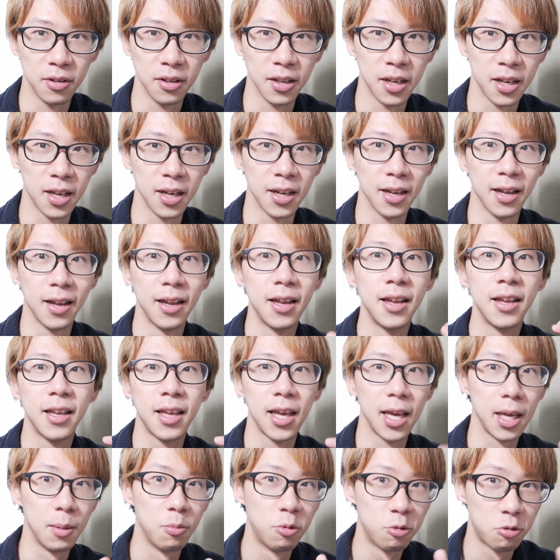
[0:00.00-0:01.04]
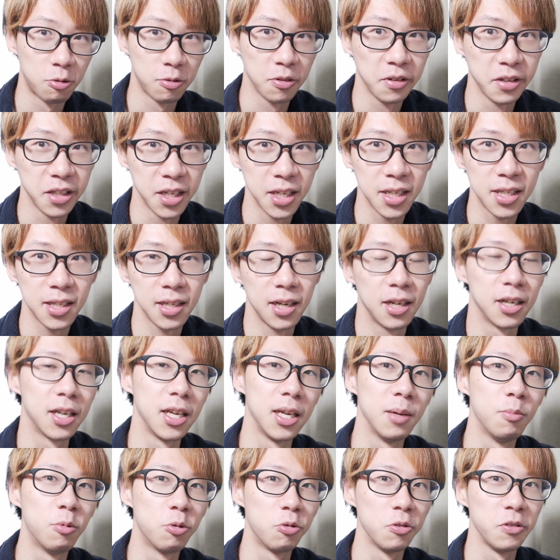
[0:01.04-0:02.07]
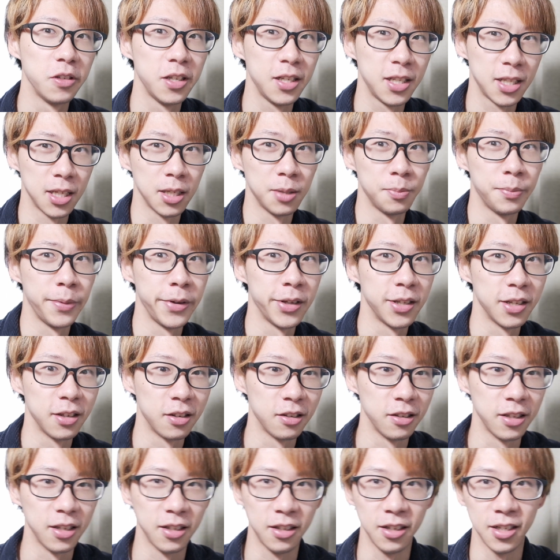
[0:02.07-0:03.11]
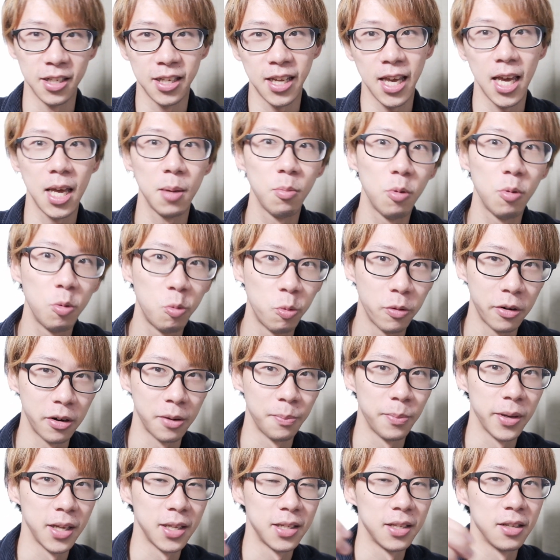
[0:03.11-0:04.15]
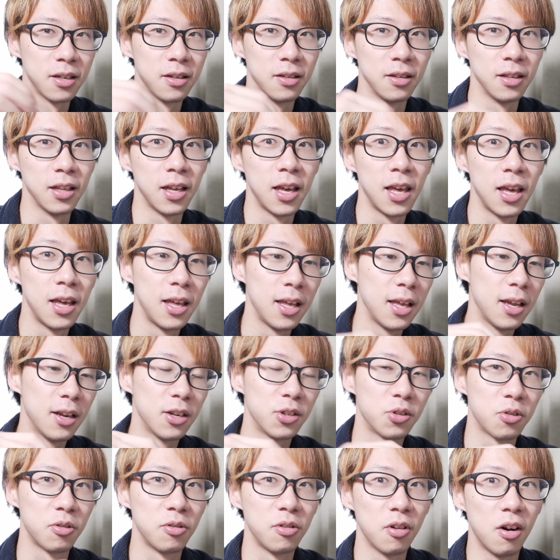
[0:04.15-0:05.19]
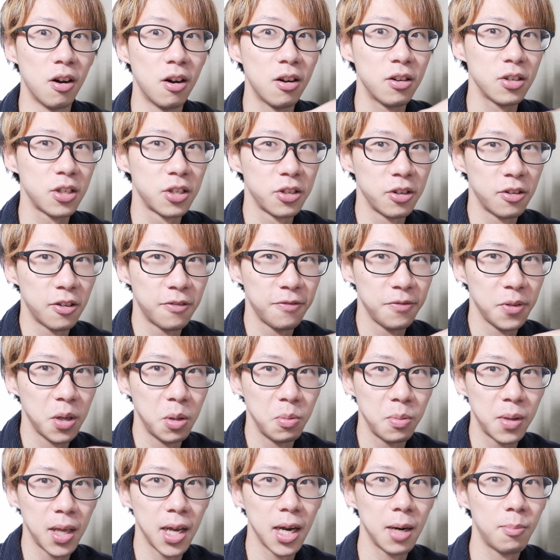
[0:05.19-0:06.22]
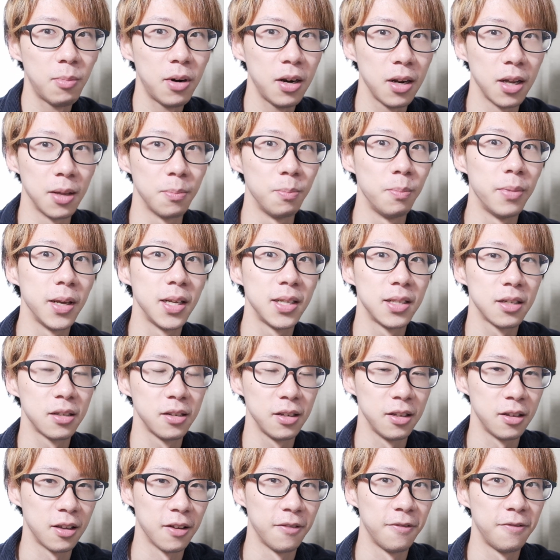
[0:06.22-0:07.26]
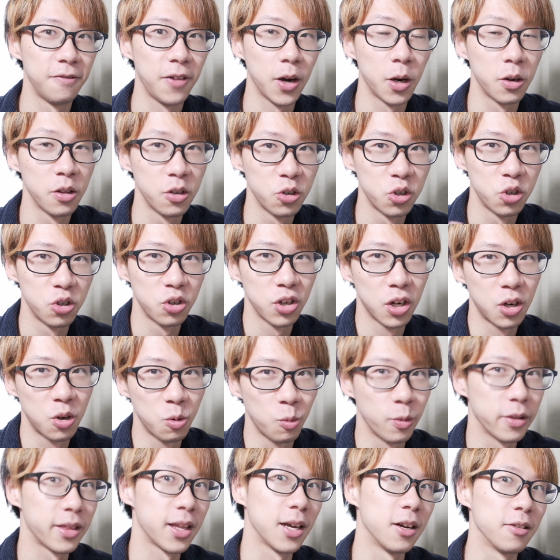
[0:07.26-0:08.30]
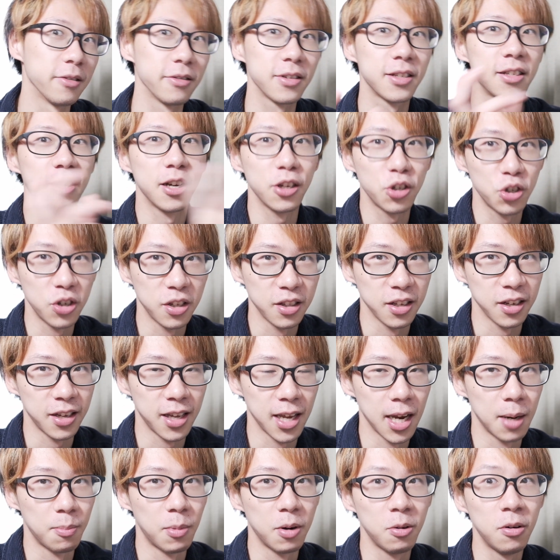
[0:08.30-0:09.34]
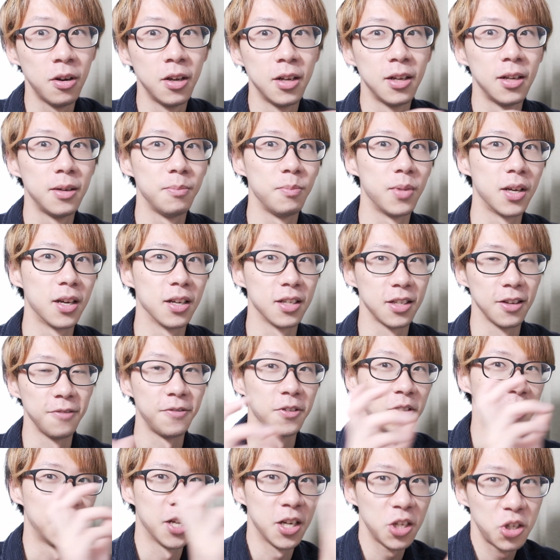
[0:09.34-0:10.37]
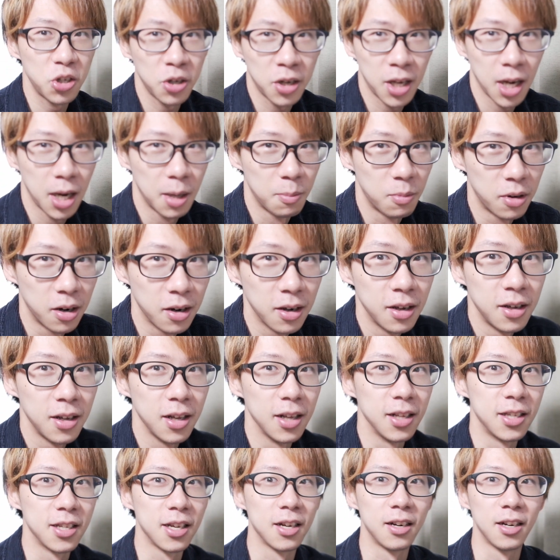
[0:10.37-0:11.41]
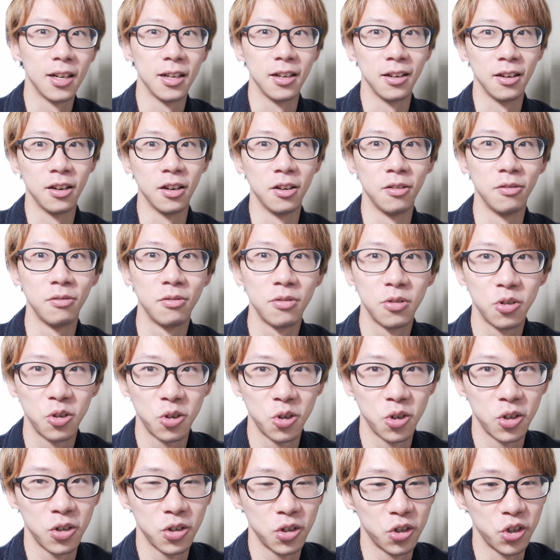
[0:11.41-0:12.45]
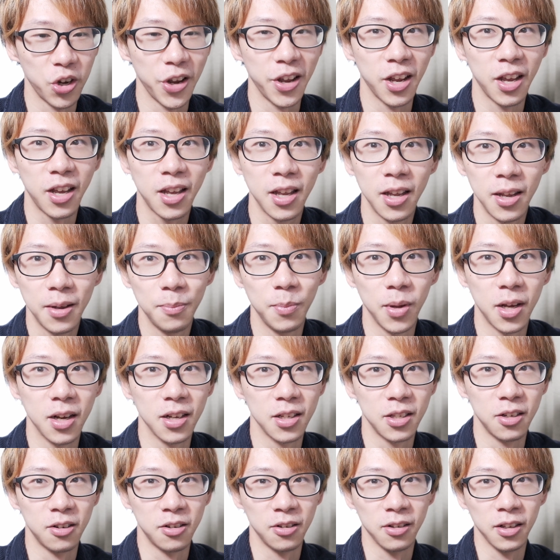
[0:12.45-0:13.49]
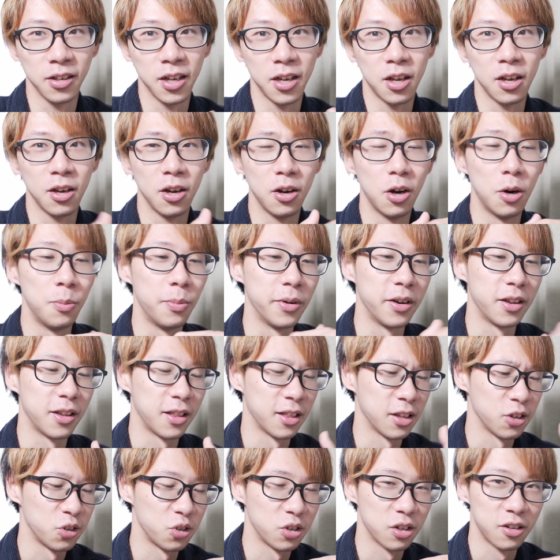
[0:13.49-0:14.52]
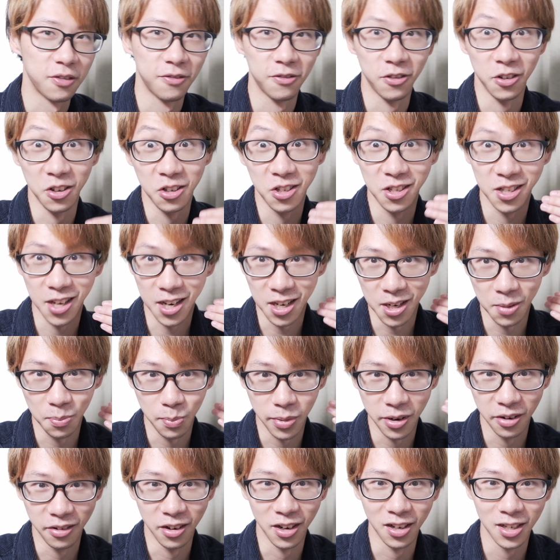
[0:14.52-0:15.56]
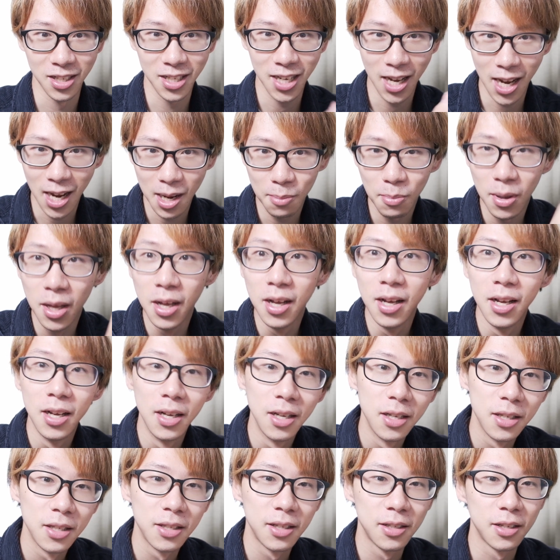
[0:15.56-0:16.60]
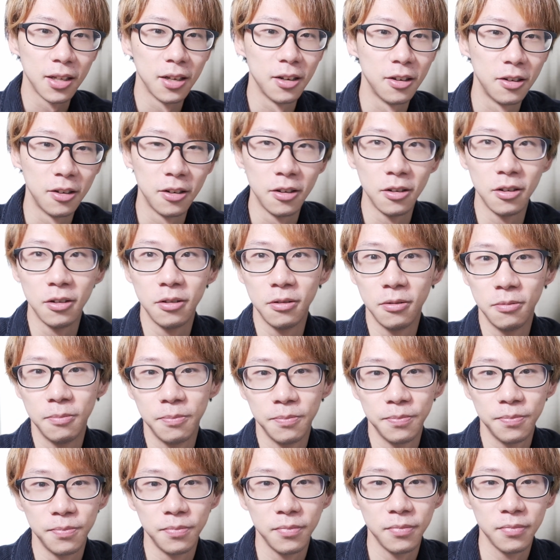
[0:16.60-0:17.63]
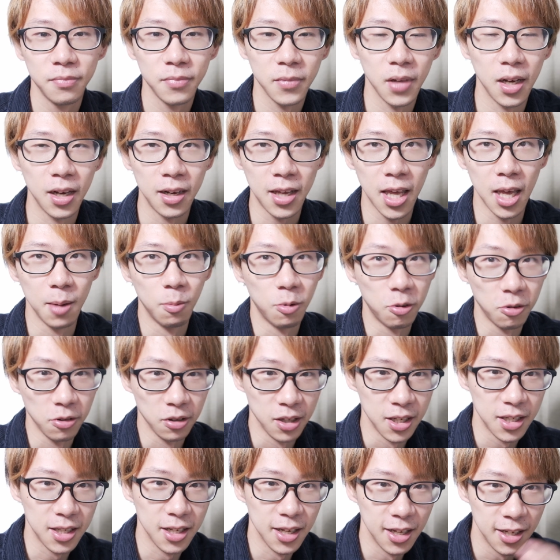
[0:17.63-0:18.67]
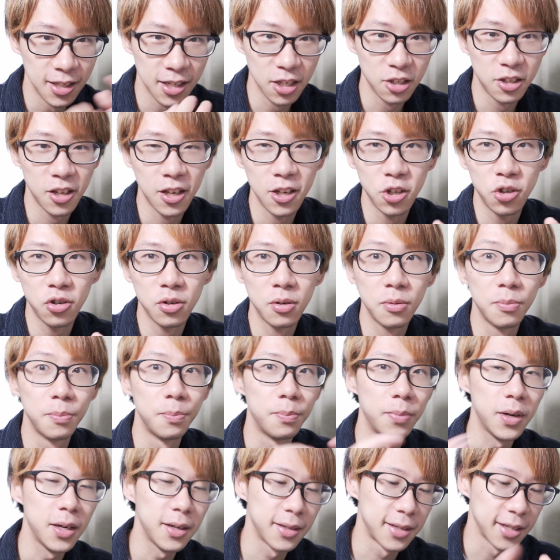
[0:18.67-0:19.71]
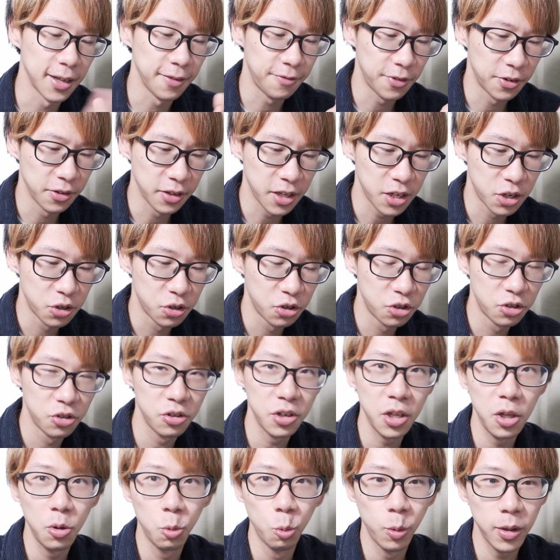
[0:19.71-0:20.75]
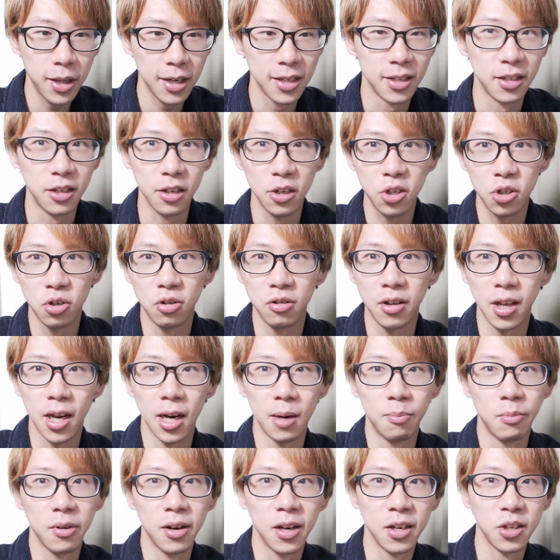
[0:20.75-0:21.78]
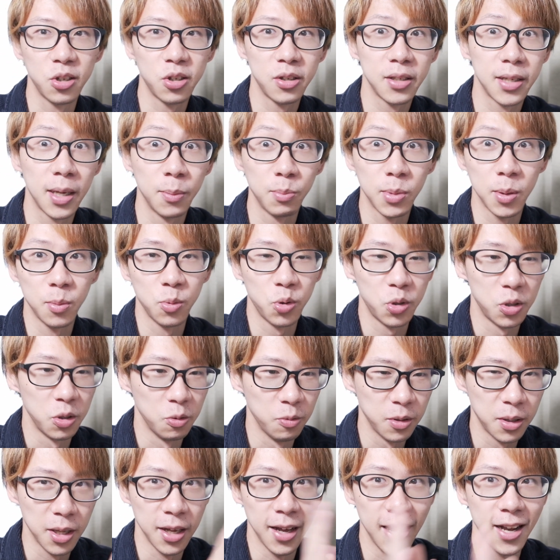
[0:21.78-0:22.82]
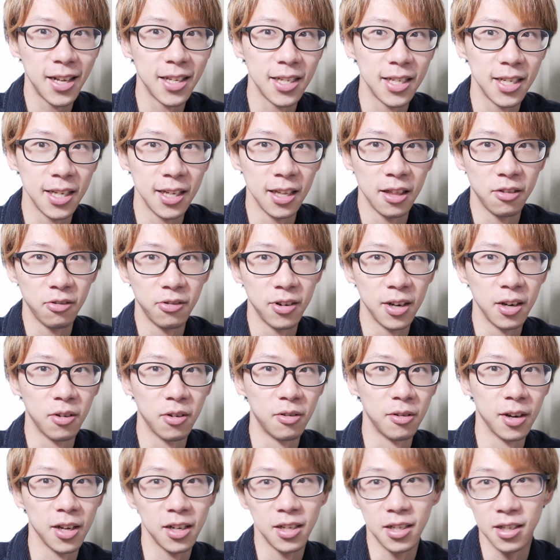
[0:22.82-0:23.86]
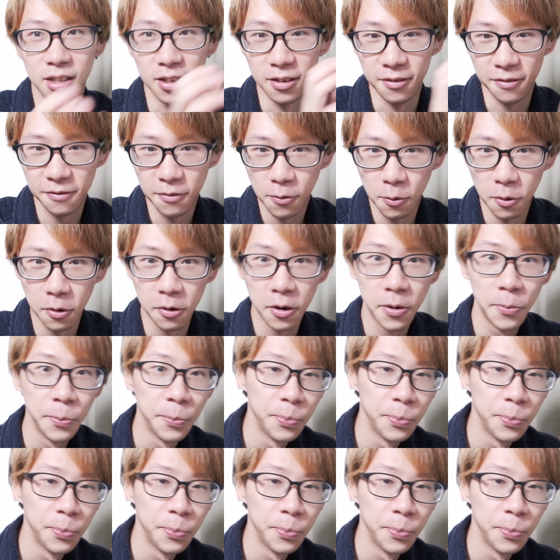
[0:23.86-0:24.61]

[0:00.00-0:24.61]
of like a cable release. A cable release is basically this cable where you basically screw onto your film camera, and basically you can fire the shutter without touching the camera, because if you touch the camera, it's gonna shake because you're like opening the shutter for extended period of time. So a cable release is essential. But if you're like shooting with a digital camera, I sometimes shoot with the X-T3 or X-T4